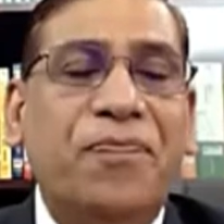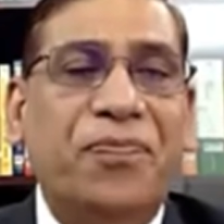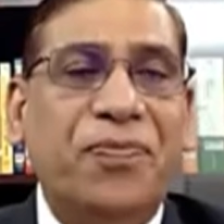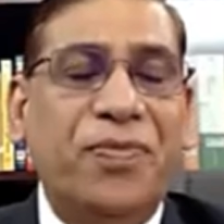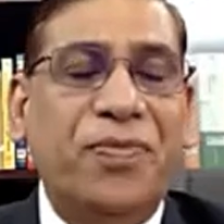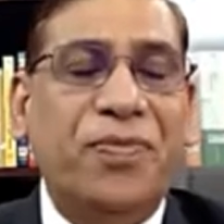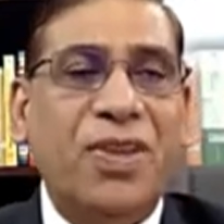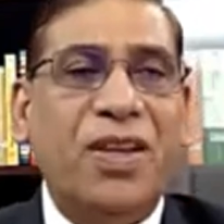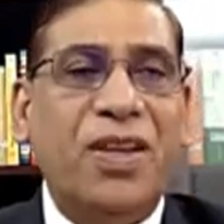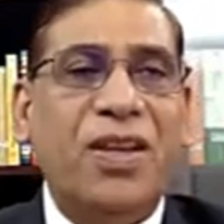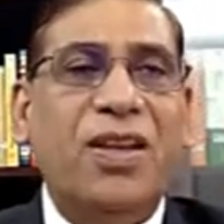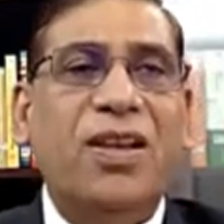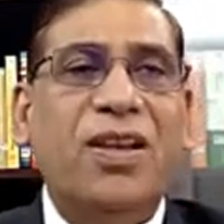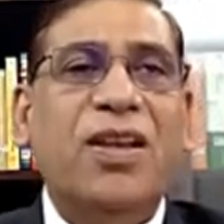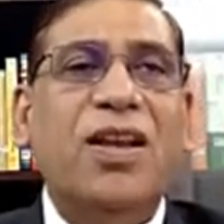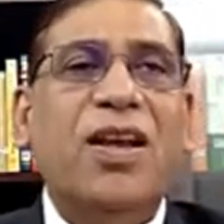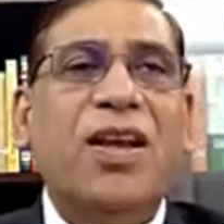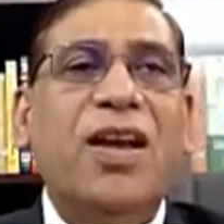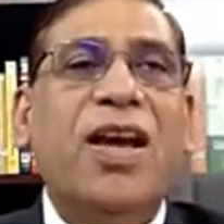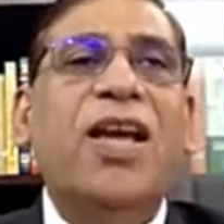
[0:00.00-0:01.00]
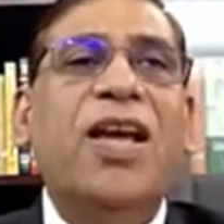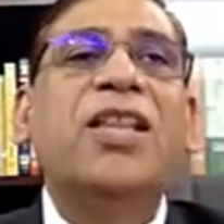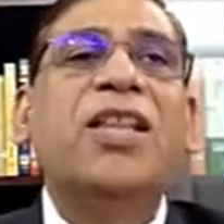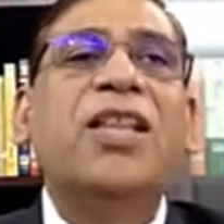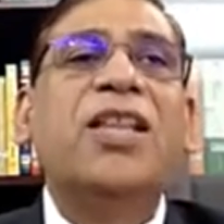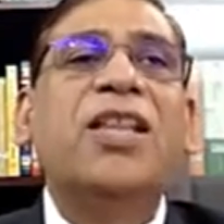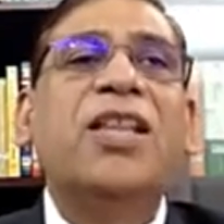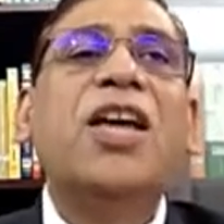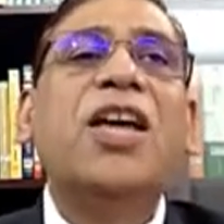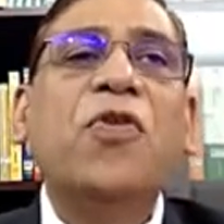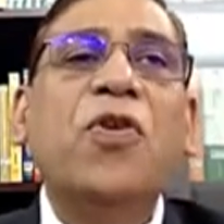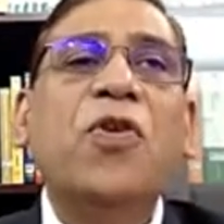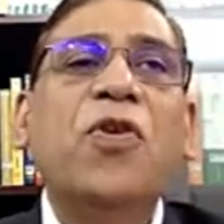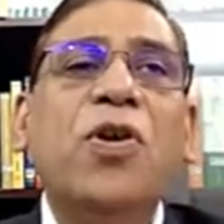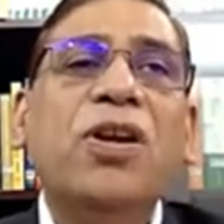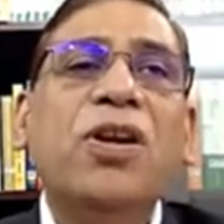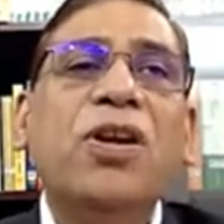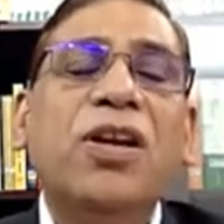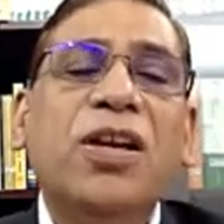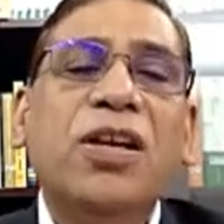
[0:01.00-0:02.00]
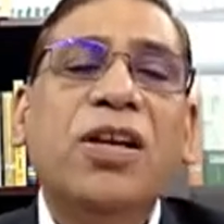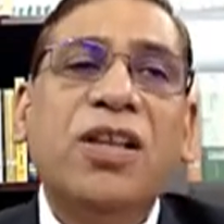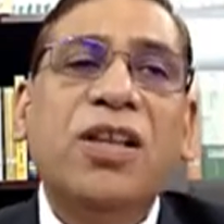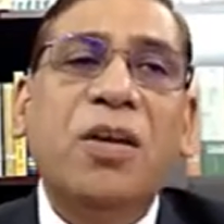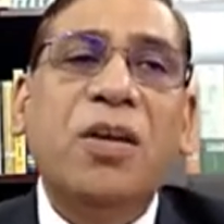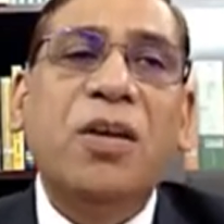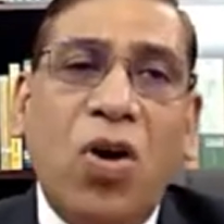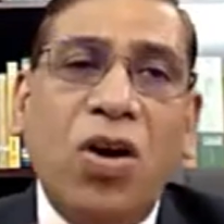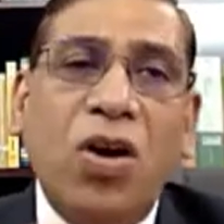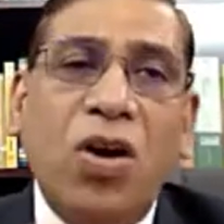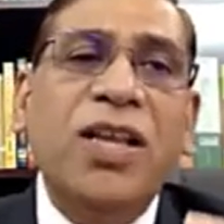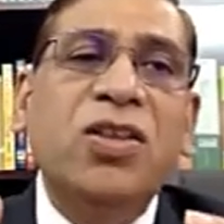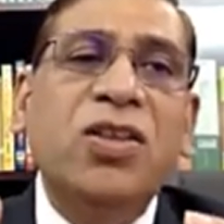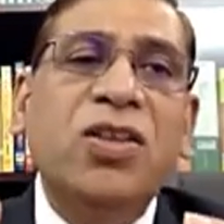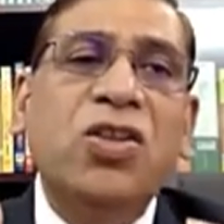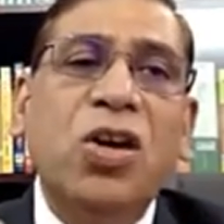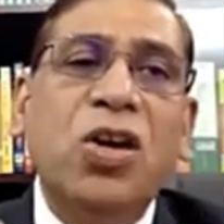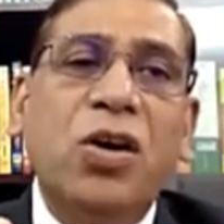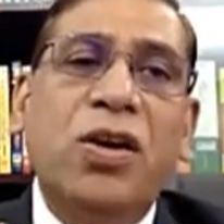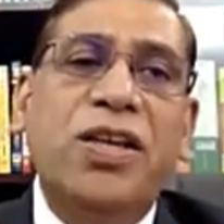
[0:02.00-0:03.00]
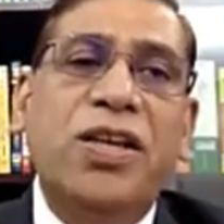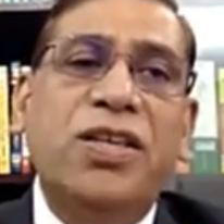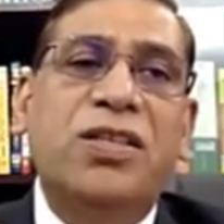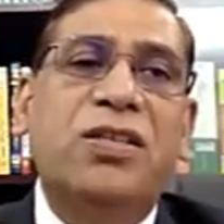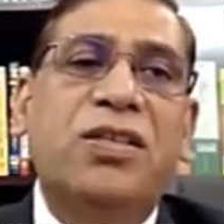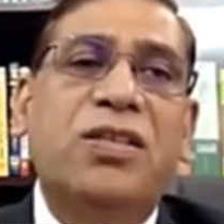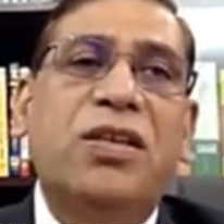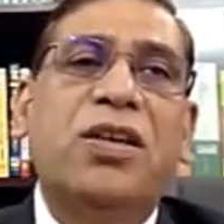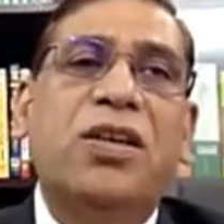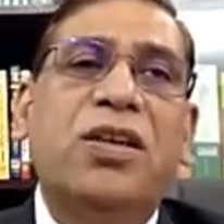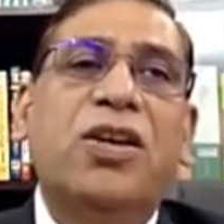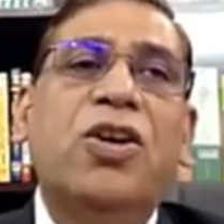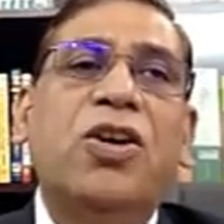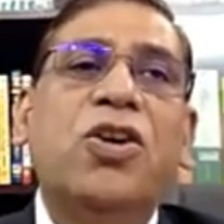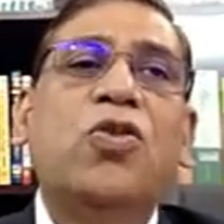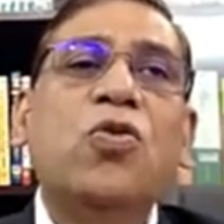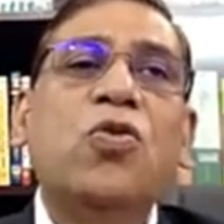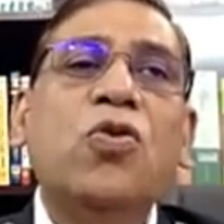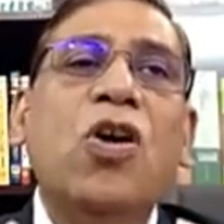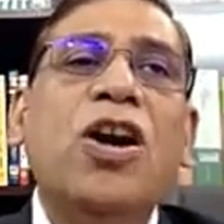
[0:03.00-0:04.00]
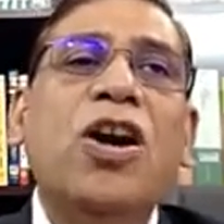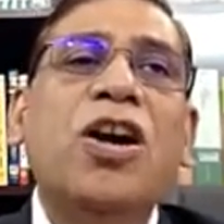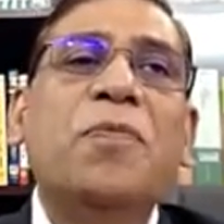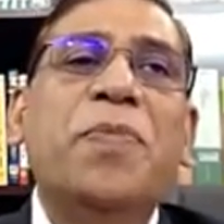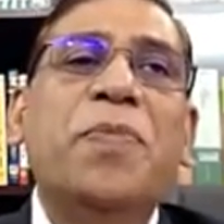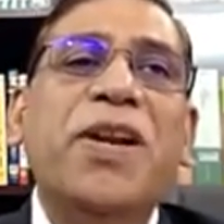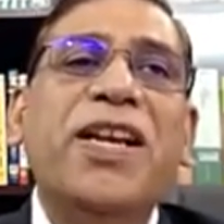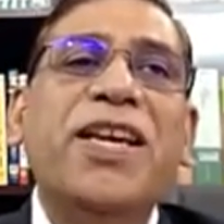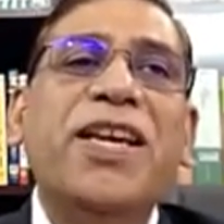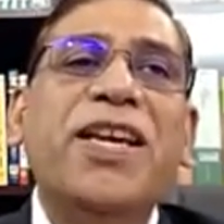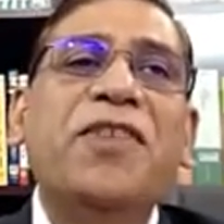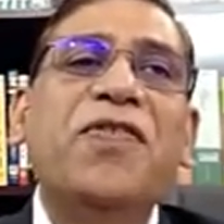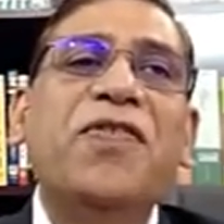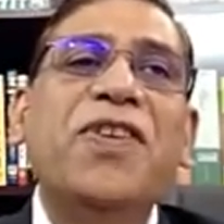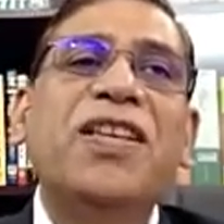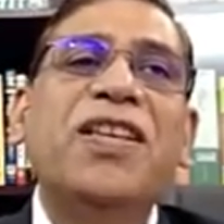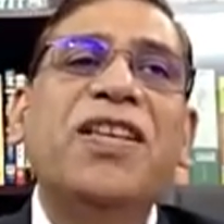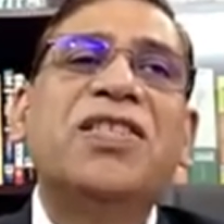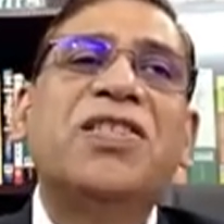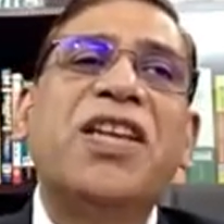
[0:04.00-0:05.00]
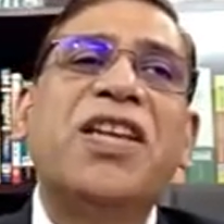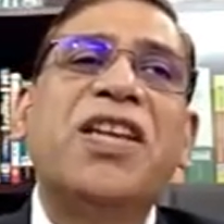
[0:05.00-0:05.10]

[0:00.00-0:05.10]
them. And therefore, the modern theorists do not believe